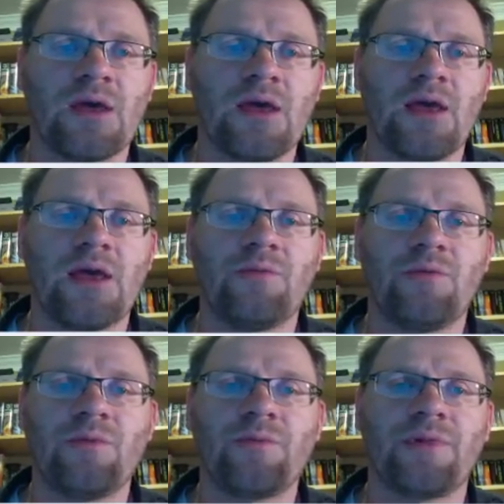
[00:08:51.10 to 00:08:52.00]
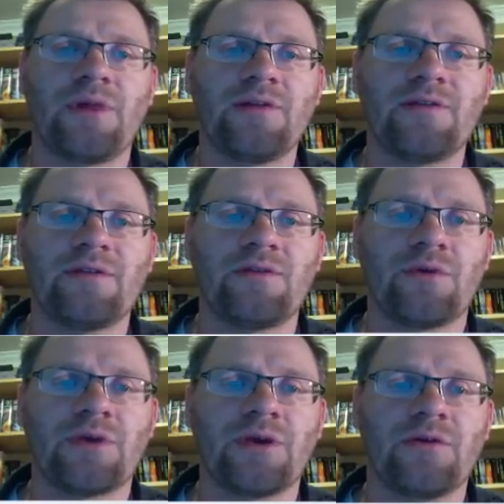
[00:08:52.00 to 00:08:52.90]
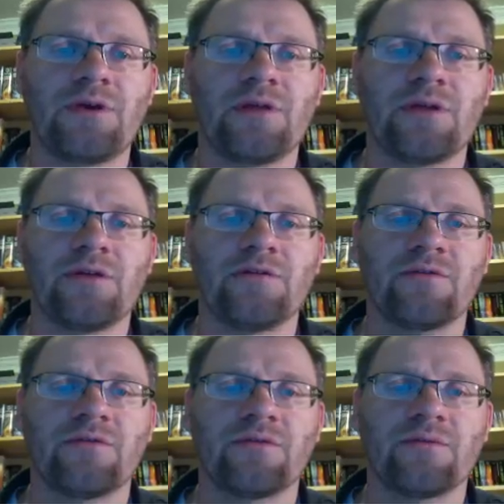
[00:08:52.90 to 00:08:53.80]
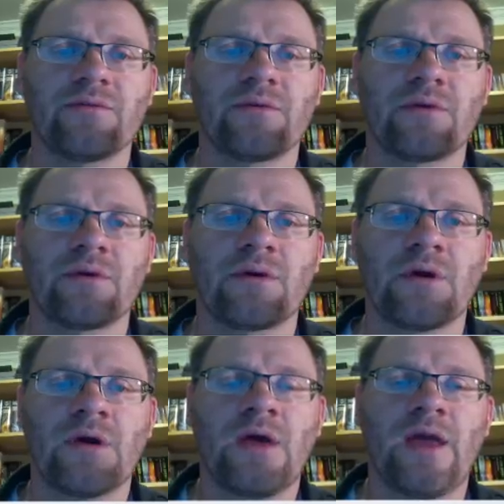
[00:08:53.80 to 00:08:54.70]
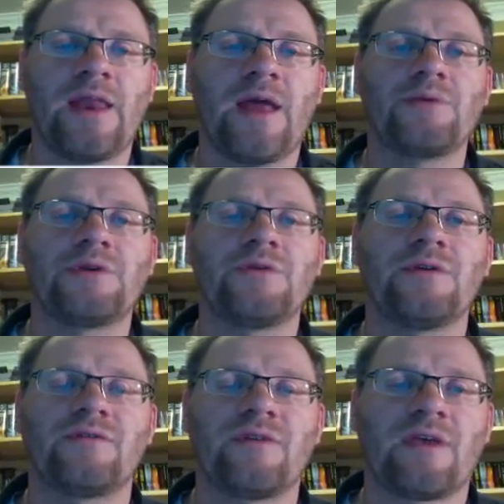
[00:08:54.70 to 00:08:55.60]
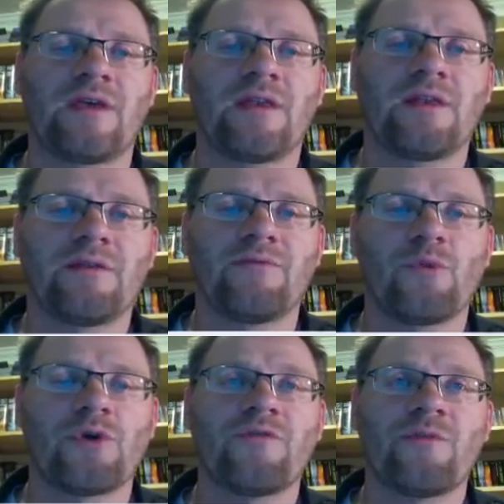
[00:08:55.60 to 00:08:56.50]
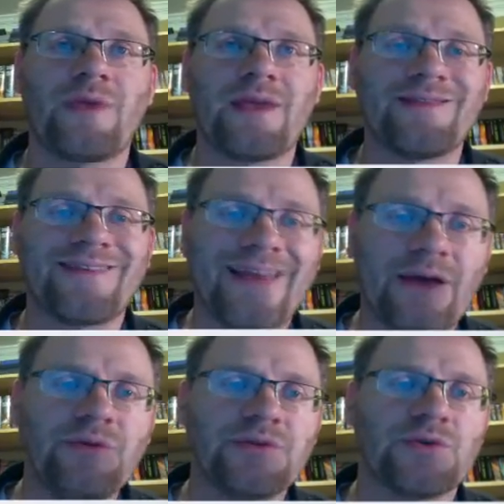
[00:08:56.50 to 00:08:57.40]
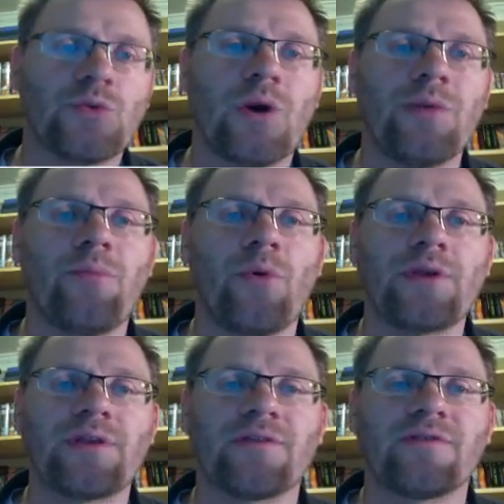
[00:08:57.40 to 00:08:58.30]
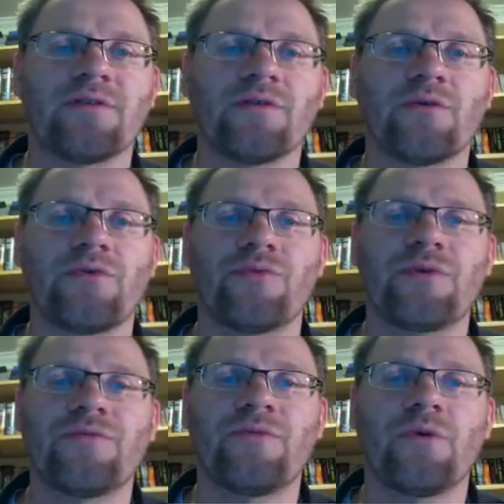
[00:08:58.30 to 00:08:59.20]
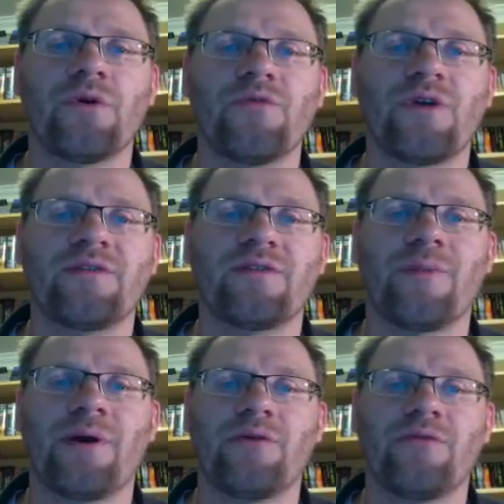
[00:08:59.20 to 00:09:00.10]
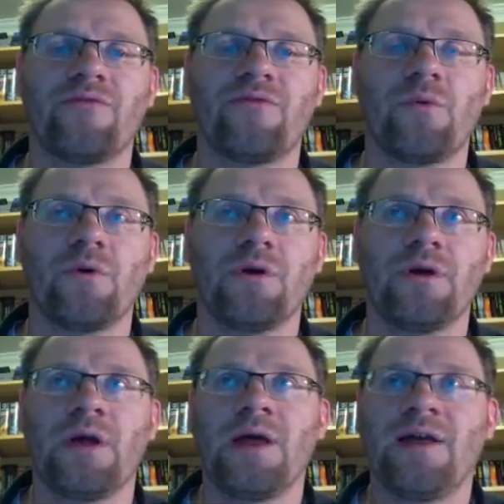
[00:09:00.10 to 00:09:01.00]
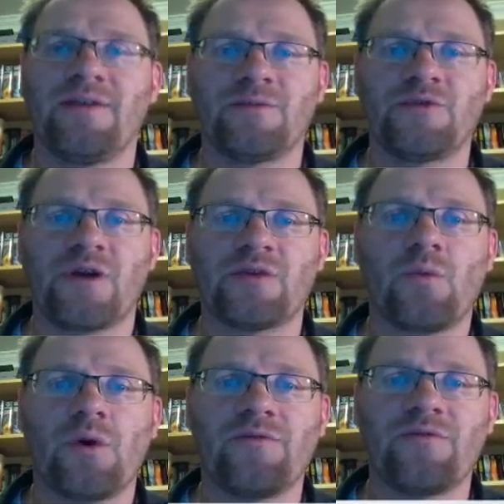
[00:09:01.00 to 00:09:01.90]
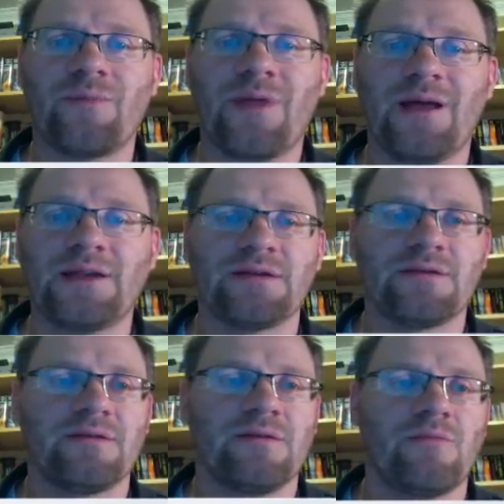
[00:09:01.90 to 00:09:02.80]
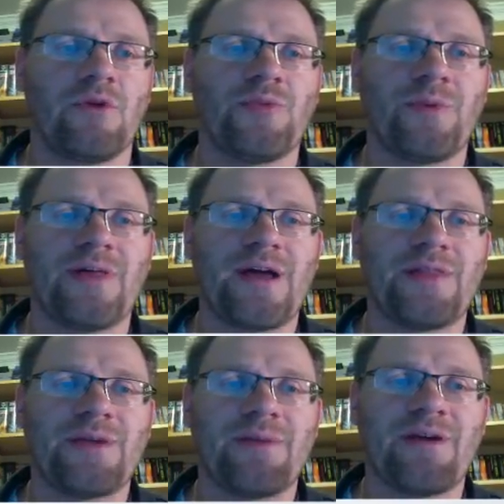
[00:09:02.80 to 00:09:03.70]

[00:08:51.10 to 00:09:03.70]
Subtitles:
And when we plug this into our calculator, and I would do this in working from the inside out, so 1.034 raised to the power of 4, subtract 1 from that, multiply that thing by